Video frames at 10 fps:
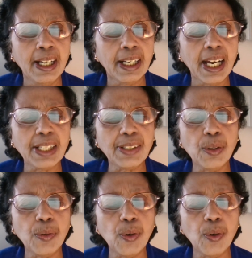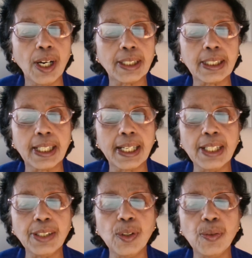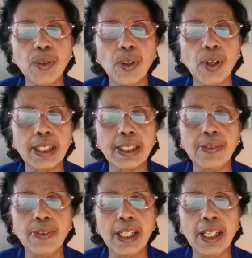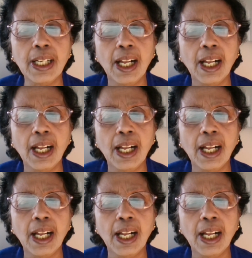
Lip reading: Cash flow forecast. A cash flow forecast is